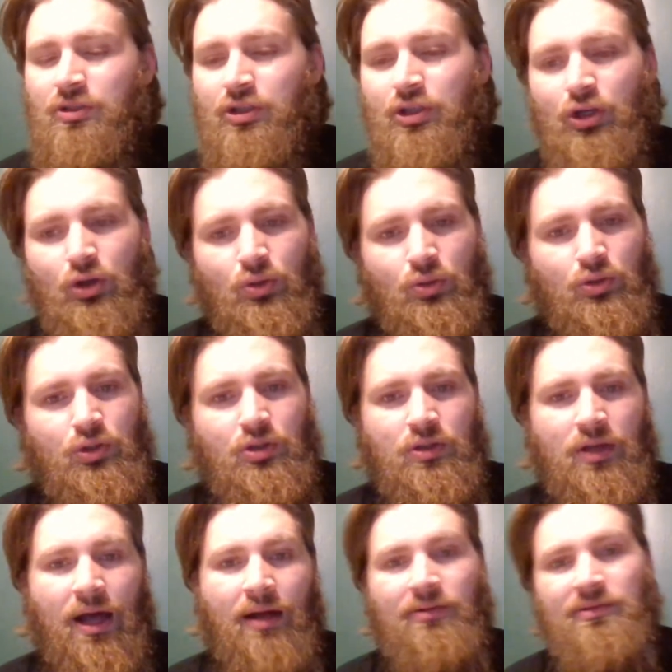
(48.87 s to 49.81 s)

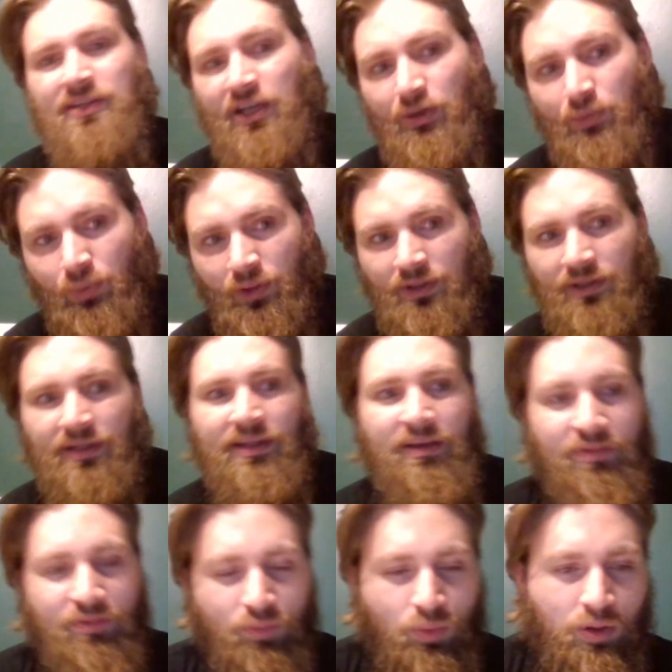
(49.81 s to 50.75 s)
I'll take one to
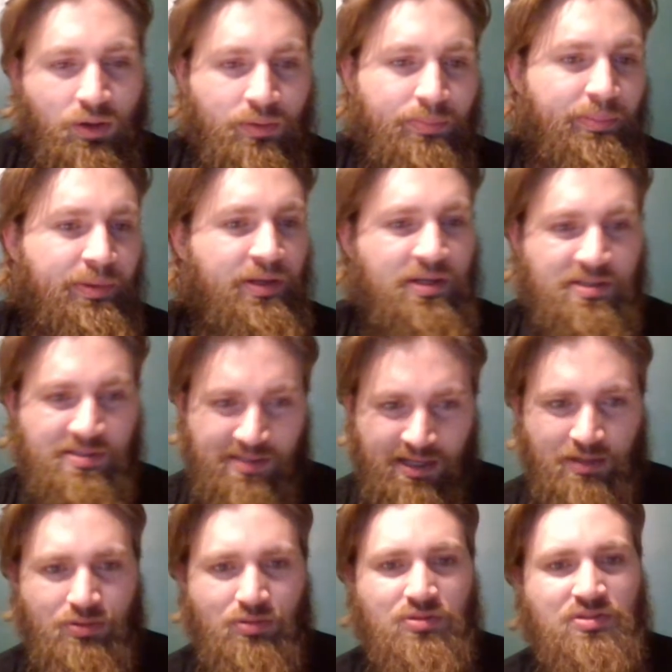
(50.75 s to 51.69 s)
give one because
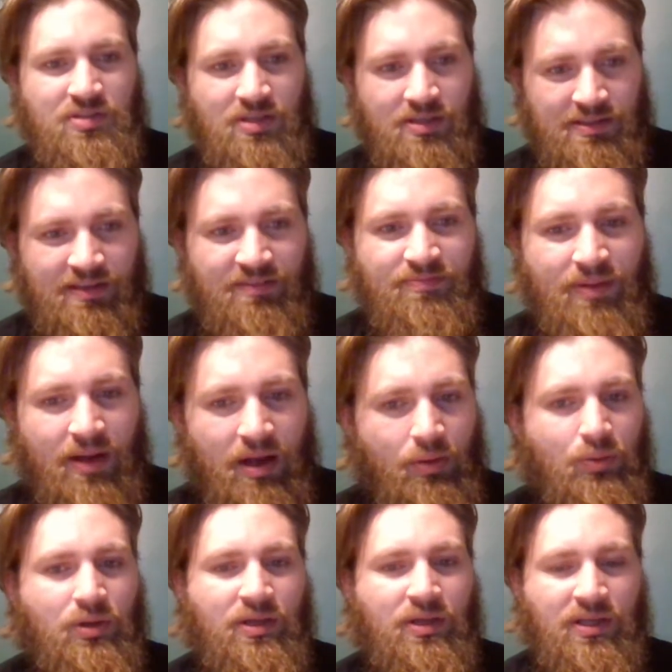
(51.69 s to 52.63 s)
Santos does have
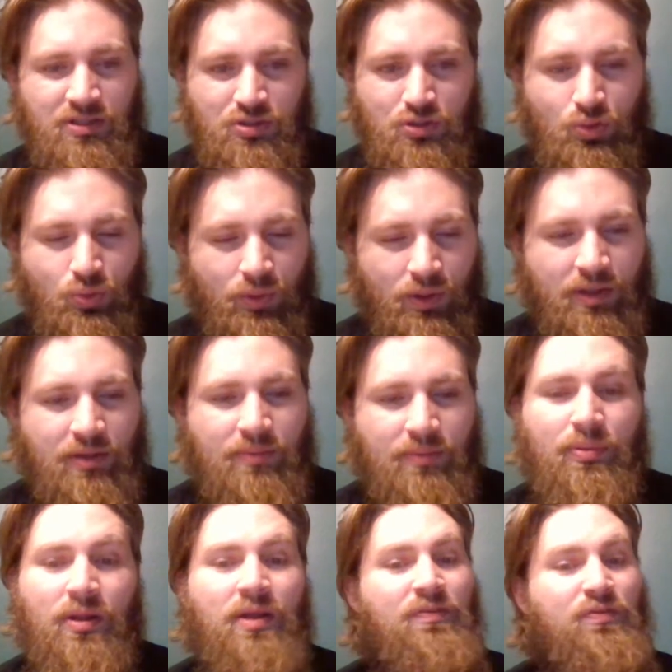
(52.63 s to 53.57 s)
power, he is quick,
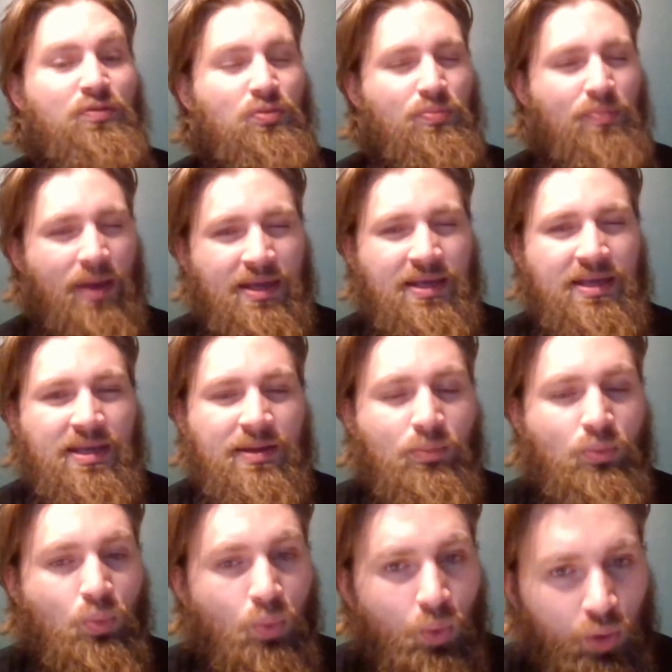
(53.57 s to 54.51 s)
but if you make
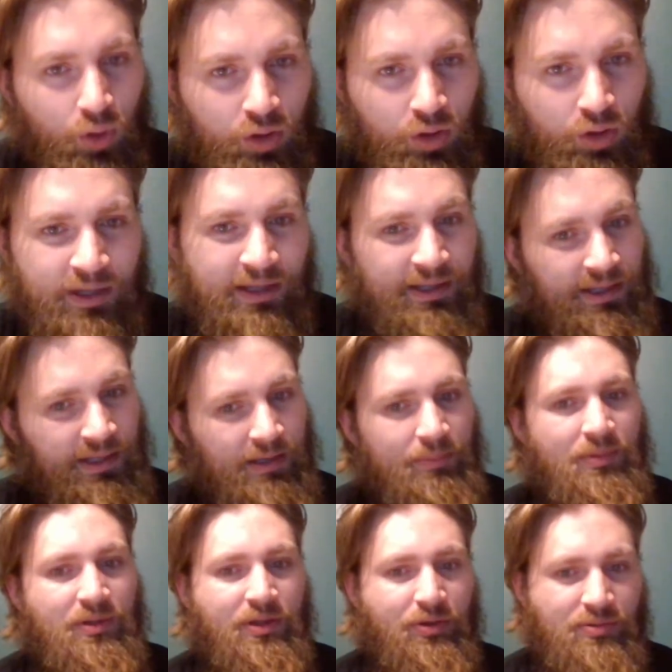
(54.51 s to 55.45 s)
him work and get
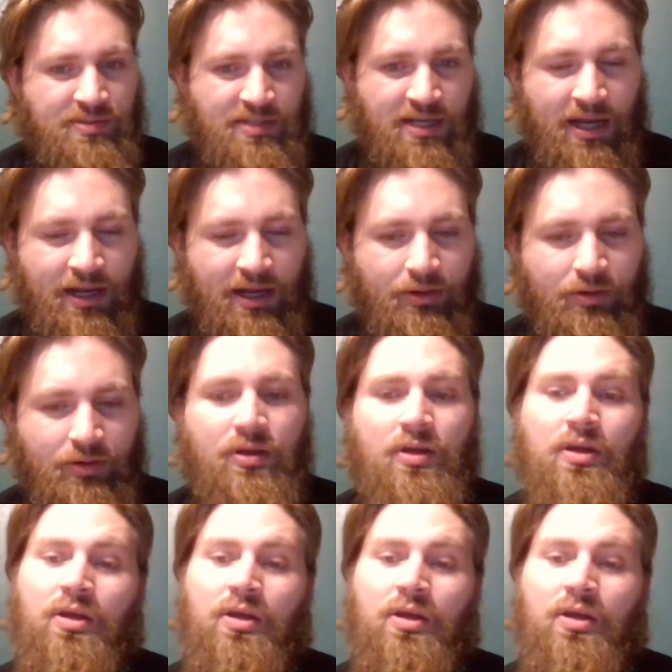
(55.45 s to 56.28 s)
him a little tired,